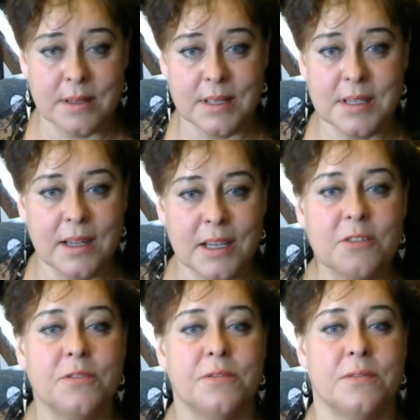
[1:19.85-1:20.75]
It's a lot of
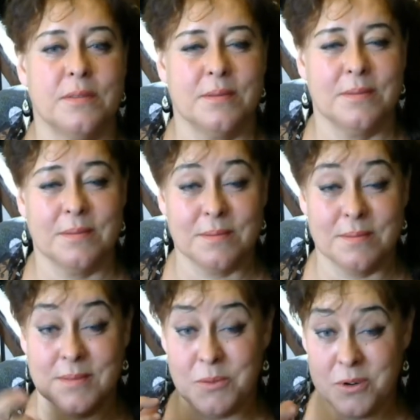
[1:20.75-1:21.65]

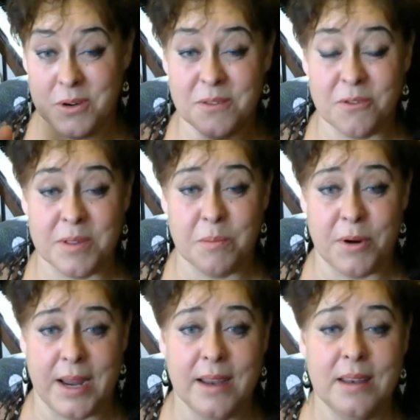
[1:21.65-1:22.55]
work for the
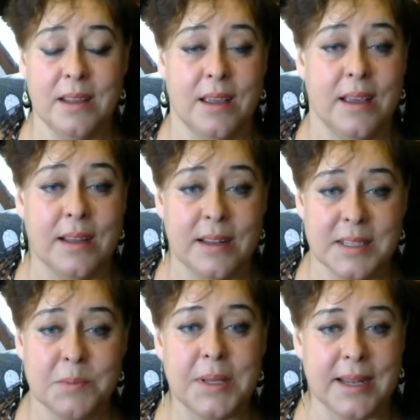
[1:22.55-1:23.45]
brain, and
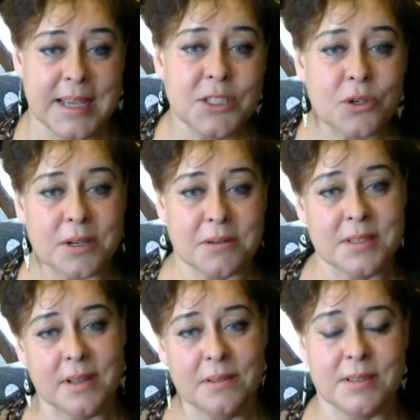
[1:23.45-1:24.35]
let's be nice to
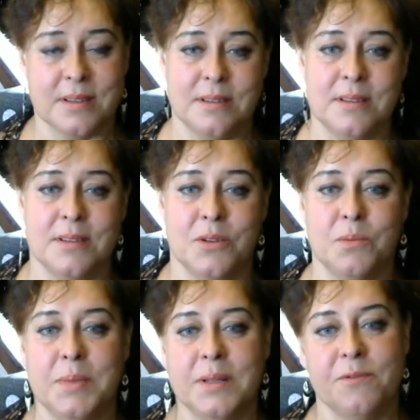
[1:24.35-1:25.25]
ourselves and don't
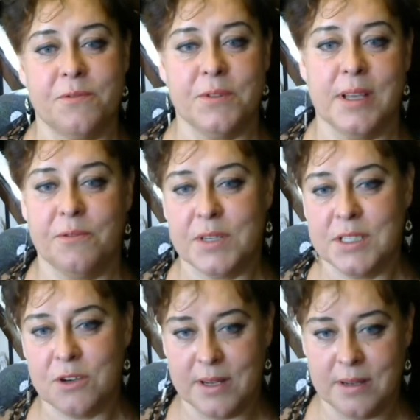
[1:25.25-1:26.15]
get
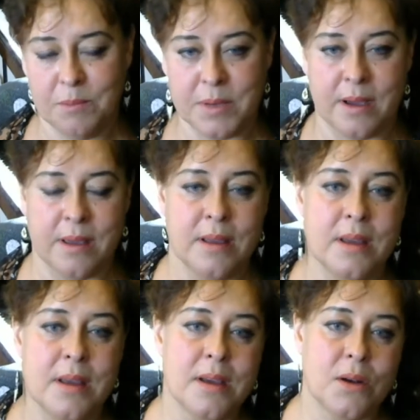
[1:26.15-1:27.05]
frustrated by
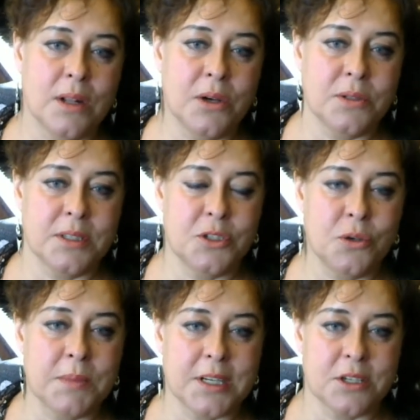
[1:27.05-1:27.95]
loading too
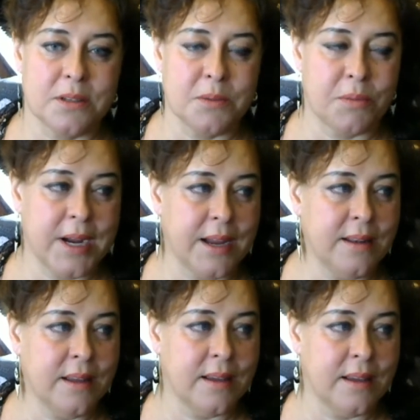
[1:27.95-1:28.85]
much on the
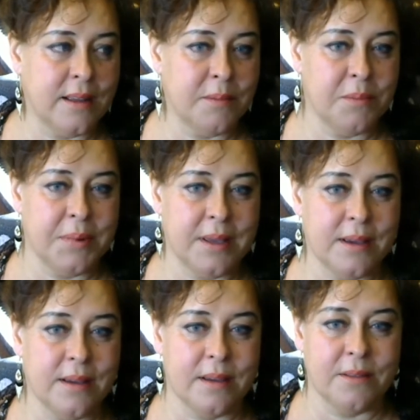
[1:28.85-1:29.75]
brain and
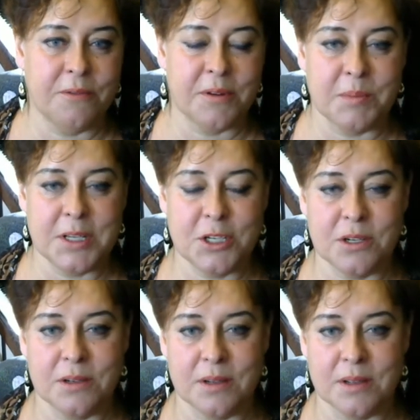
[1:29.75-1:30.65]
big
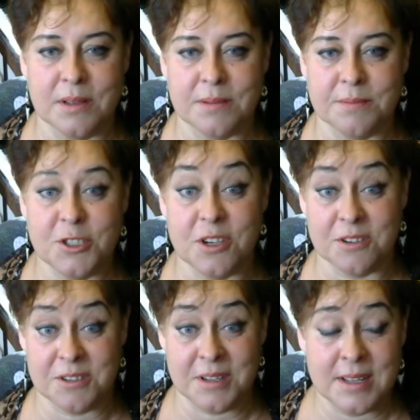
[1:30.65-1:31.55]
information chunks.